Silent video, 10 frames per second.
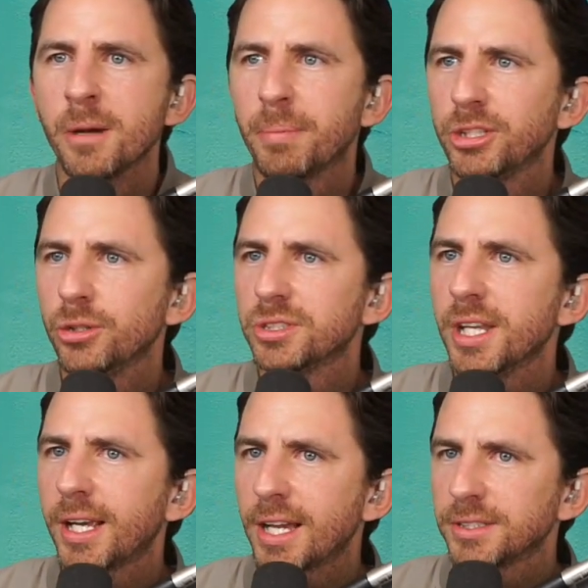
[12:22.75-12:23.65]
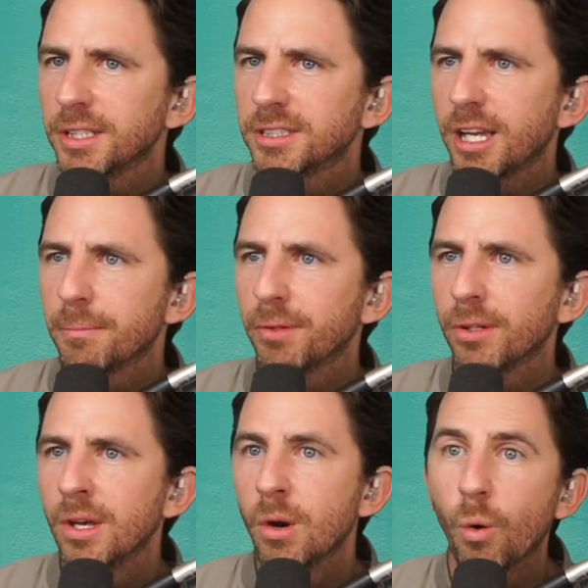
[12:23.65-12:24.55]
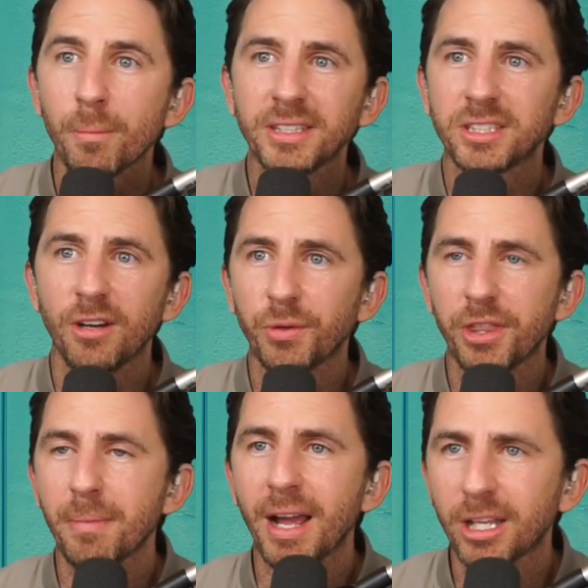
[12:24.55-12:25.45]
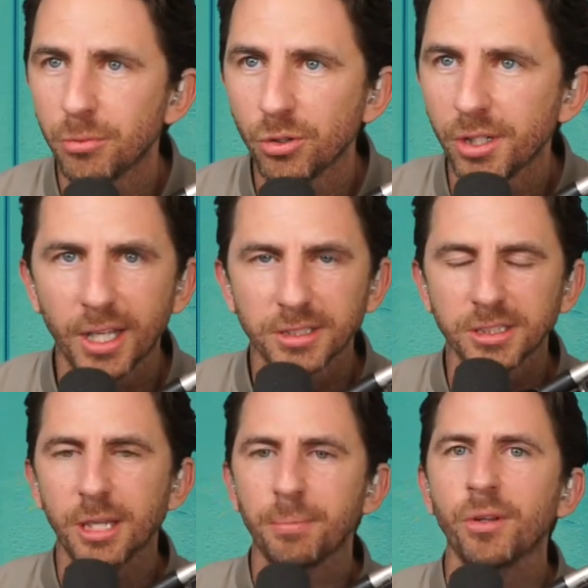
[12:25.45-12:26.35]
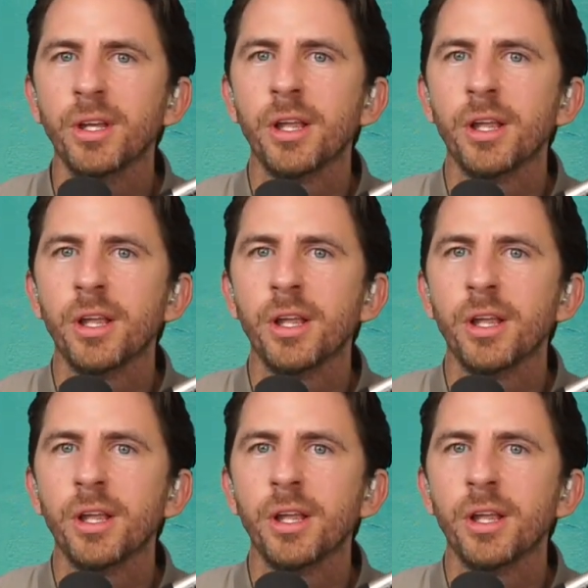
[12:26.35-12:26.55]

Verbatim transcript: but to use Nick as an example, or myself within my community as example,